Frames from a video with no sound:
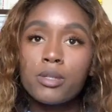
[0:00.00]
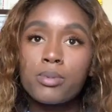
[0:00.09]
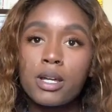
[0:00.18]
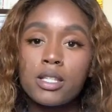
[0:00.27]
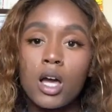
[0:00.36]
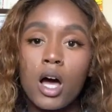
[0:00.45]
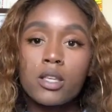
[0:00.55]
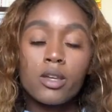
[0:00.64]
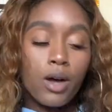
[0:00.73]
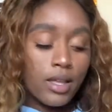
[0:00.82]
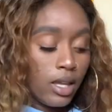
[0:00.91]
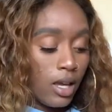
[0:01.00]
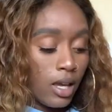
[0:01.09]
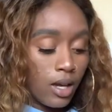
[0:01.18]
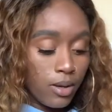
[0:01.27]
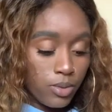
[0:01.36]
this because it also, I think
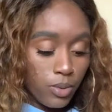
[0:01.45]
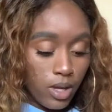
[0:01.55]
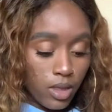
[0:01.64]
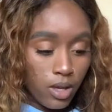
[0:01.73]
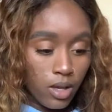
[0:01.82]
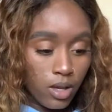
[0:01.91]
it comes with,